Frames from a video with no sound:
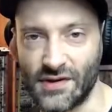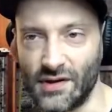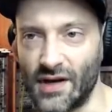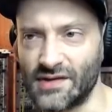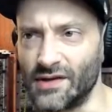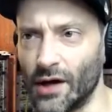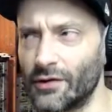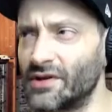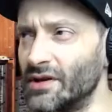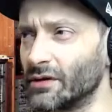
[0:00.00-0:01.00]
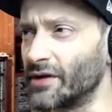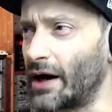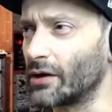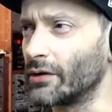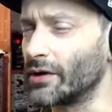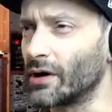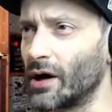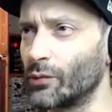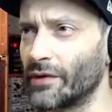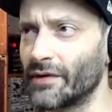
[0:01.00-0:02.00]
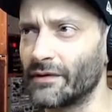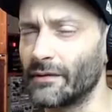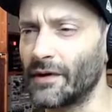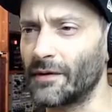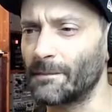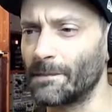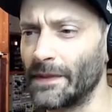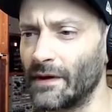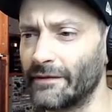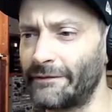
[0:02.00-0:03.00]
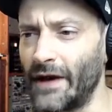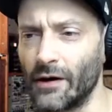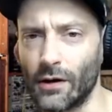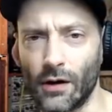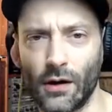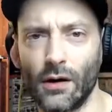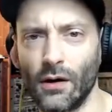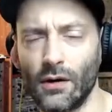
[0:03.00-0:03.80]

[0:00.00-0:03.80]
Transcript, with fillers: He has another deal now going on with a, a, a fader